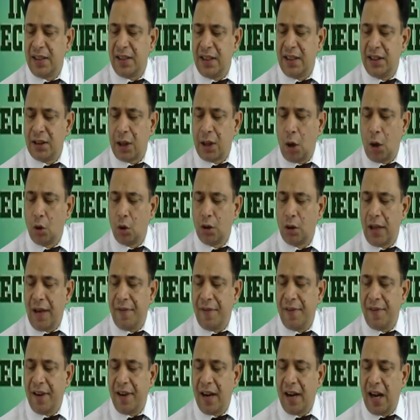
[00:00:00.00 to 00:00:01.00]
say in South
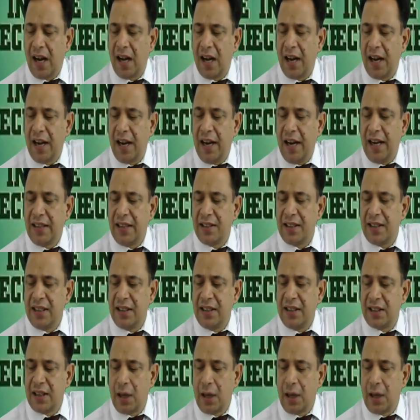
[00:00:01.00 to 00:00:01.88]
Africa. Let's say in